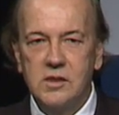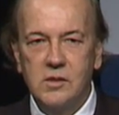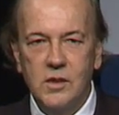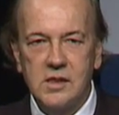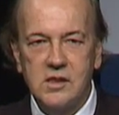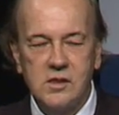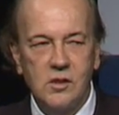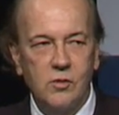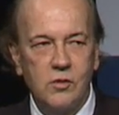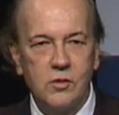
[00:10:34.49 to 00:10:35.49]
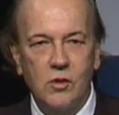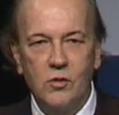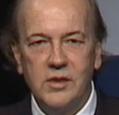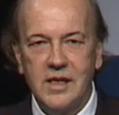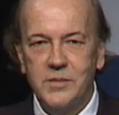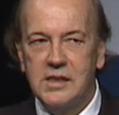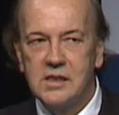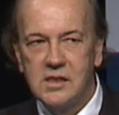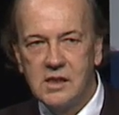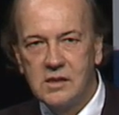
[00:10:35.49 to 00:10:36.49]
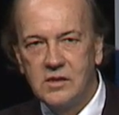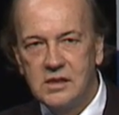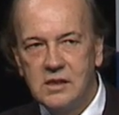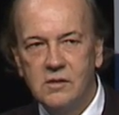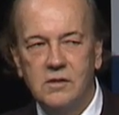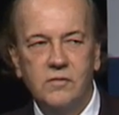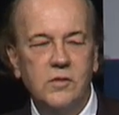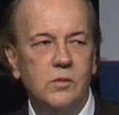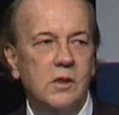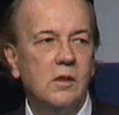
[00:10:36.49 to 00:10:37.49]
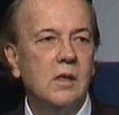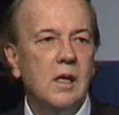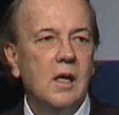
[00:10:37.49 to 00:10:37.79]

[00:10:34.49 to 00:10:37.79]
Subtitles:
The U.S. is no longer holding up its end of the deal, if you will.